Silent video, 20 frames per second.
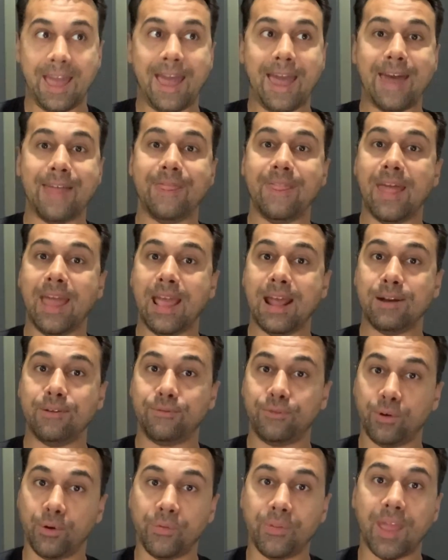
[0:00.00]
and then
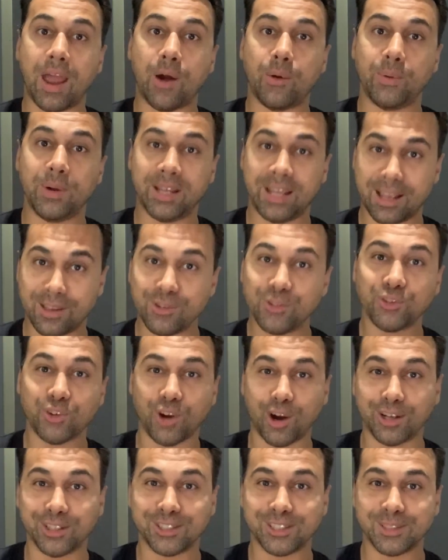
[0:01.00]
from there we can
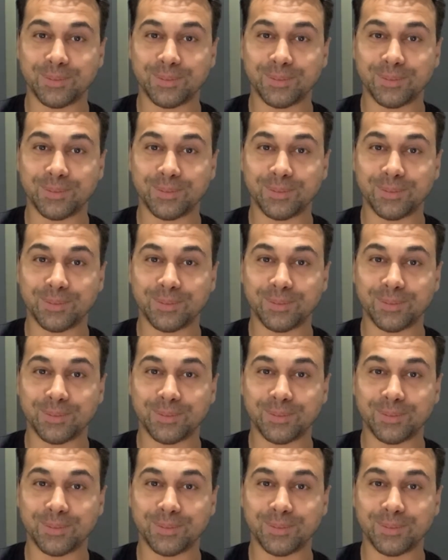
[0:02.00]
start.